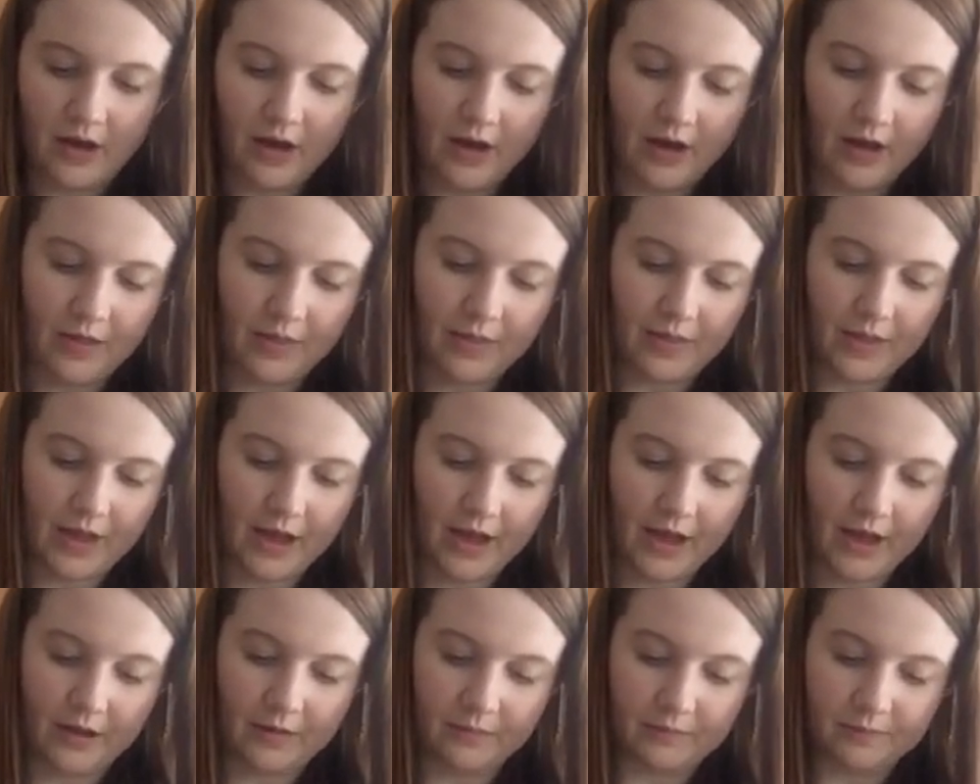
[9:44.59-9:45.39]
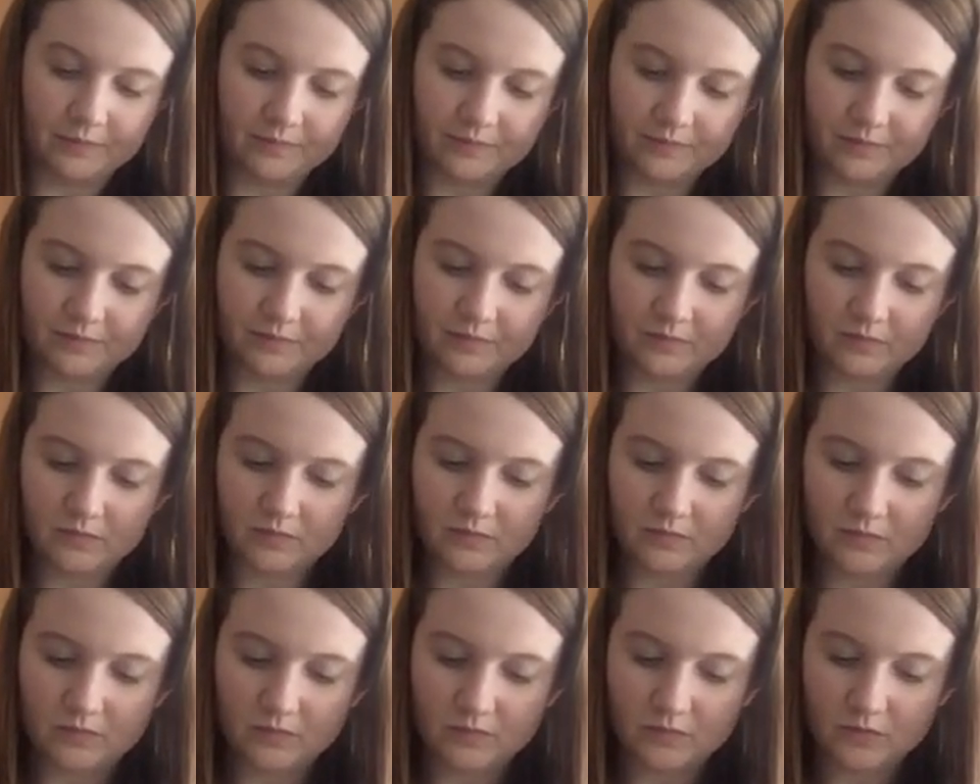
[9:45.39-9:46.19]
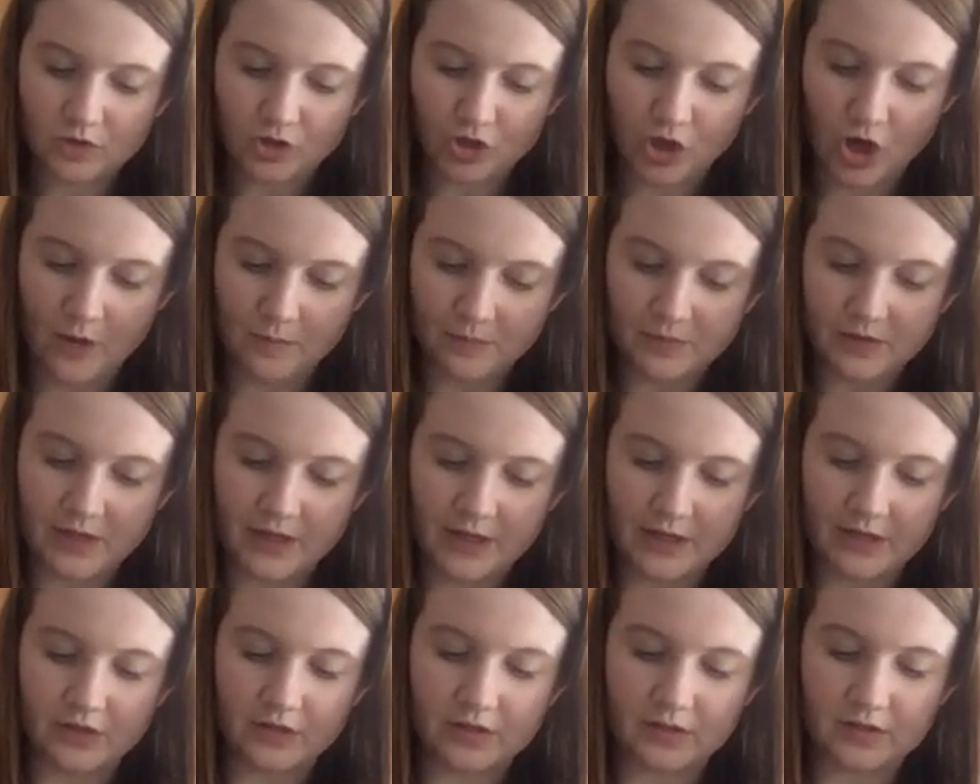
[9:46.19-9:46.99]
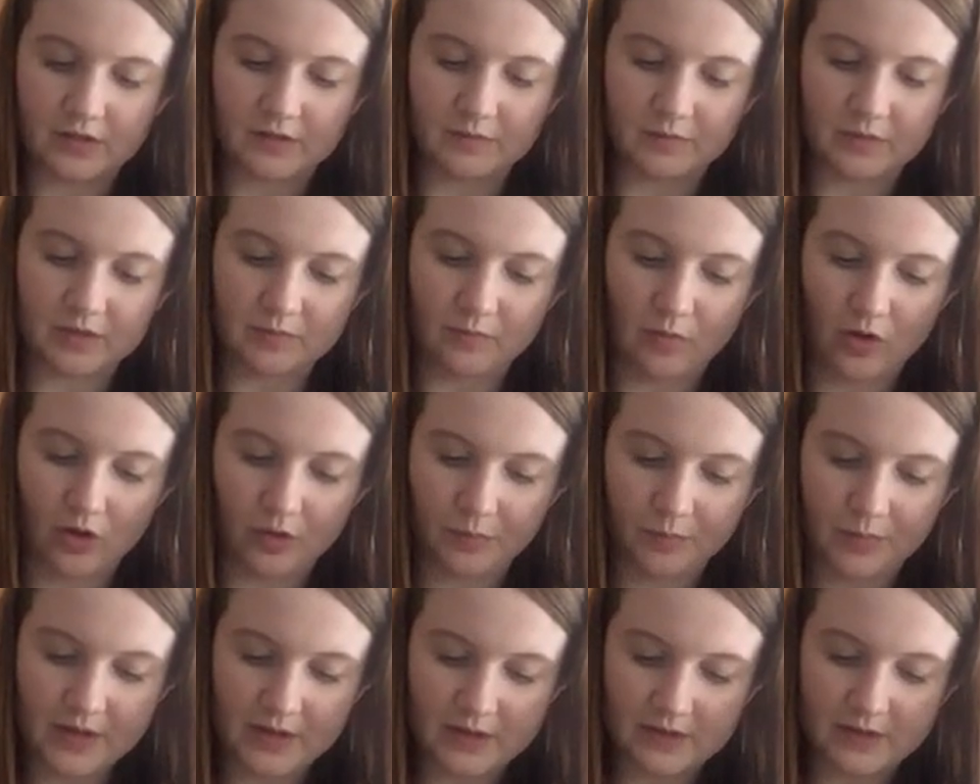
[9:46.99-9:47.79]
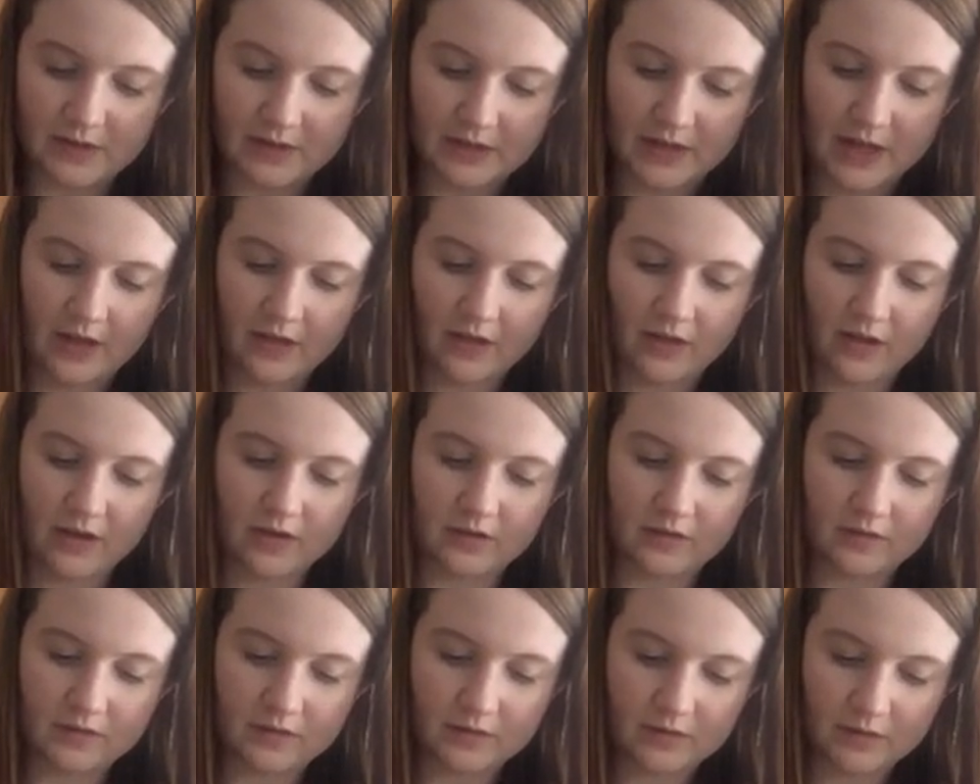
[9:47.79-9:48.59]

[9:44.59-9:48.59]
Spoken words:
and then chopped it into some smaller pieces like this.